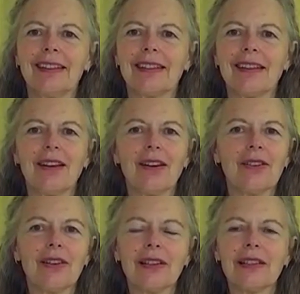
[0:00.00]

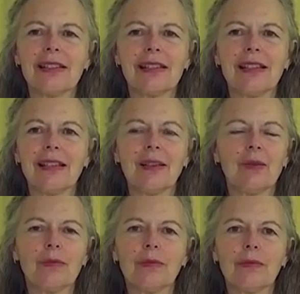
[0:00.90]
So you
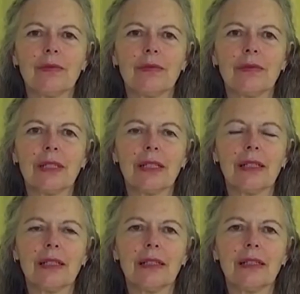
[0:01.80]
see,
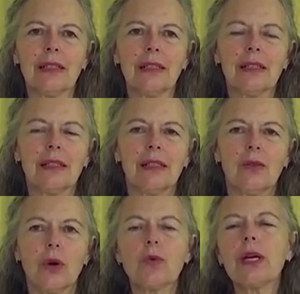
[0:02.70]
when